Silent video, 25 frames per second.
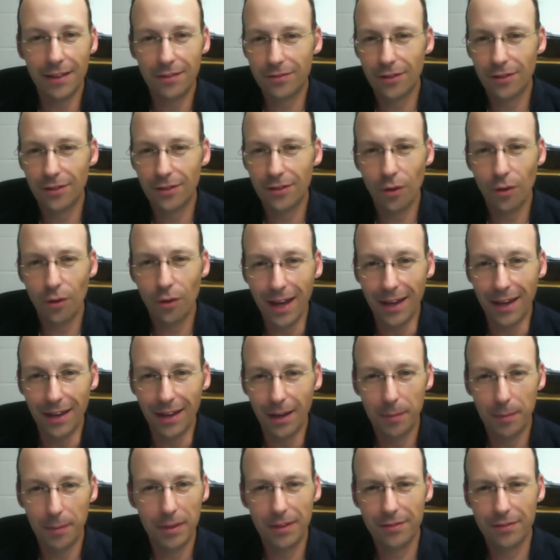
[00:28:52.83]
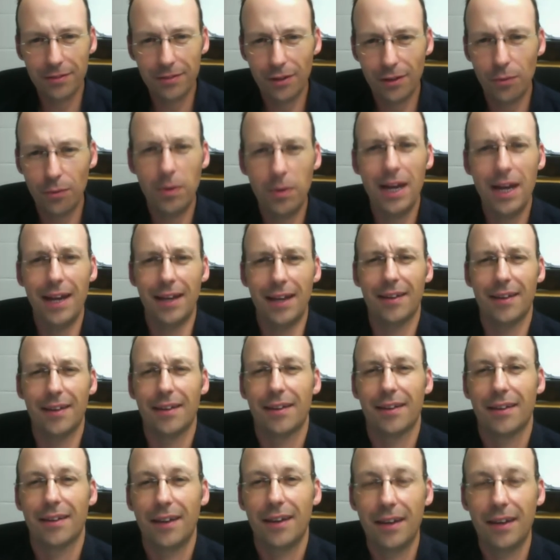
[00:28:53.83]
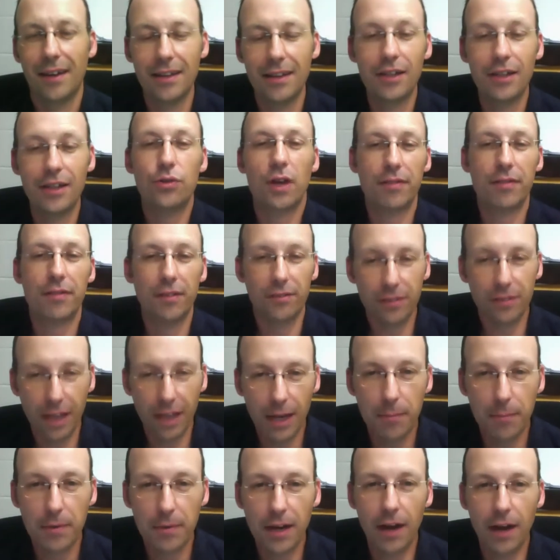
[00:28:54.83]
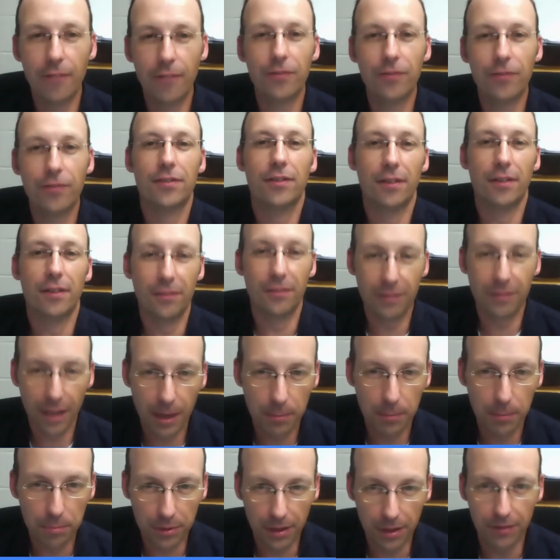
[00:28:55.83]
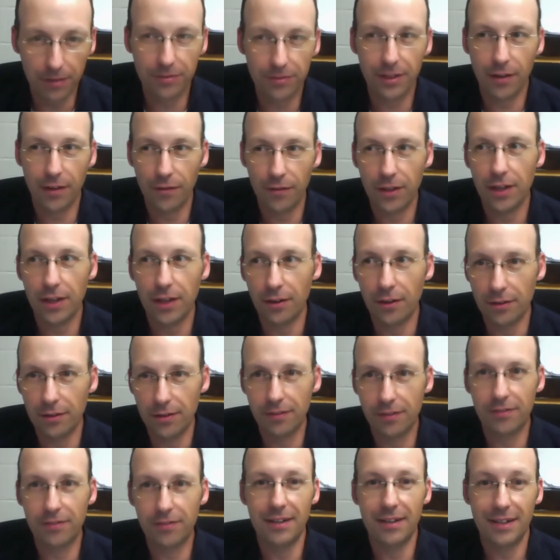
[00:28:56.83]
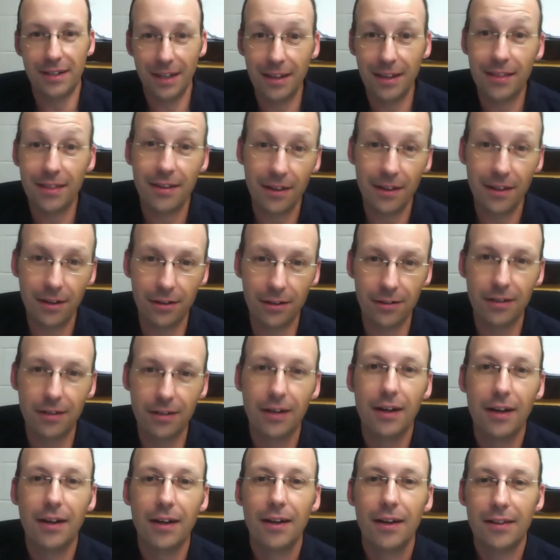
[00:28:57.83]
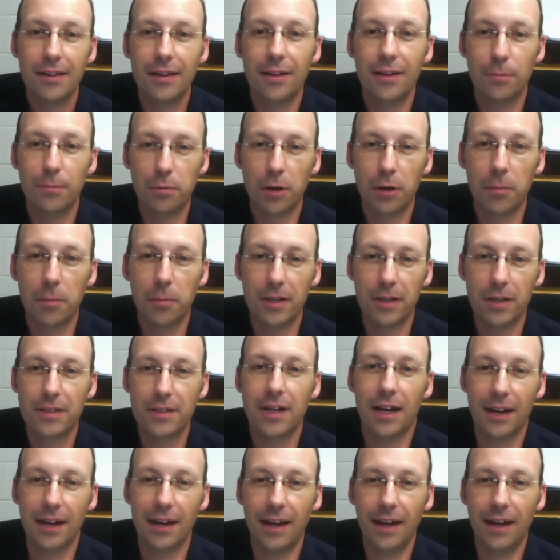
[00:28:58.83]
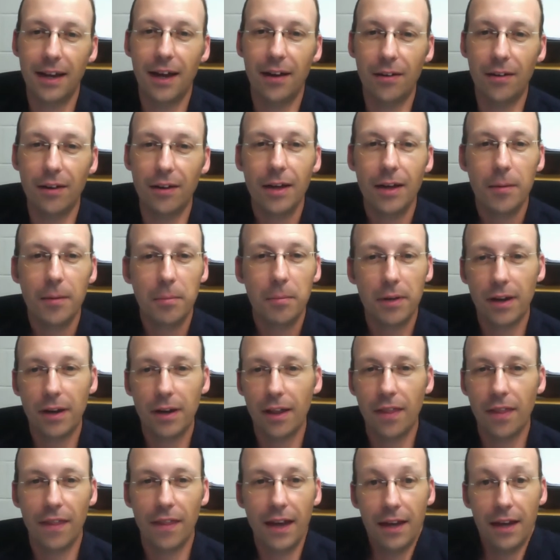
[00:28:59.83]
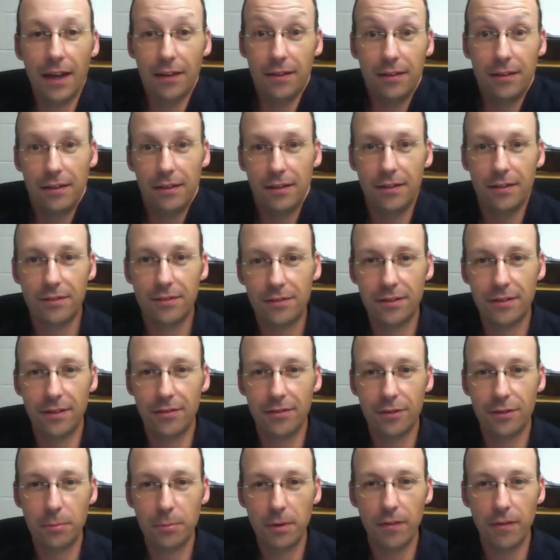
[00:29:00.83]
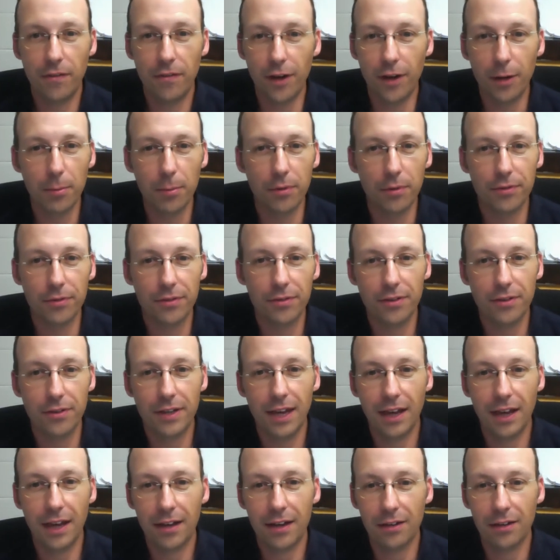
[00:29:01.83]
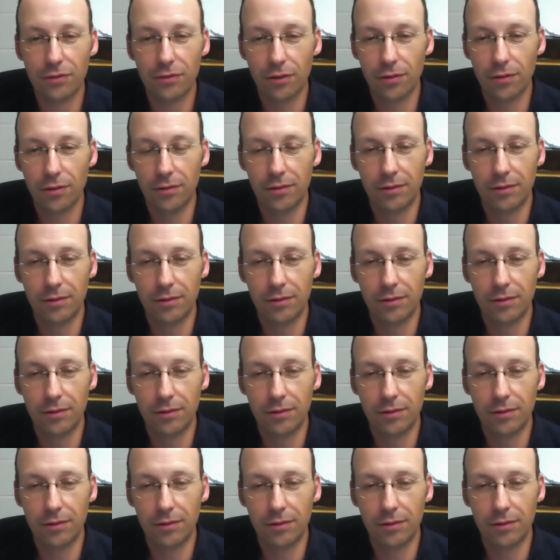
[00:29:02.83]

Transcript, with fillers: There's no way. I mean, there's no way. No, unless you have the same conference in the same place every year, and this is the 10th year, then you pretty much got it down. But other than that, there's too many variables that you can't control.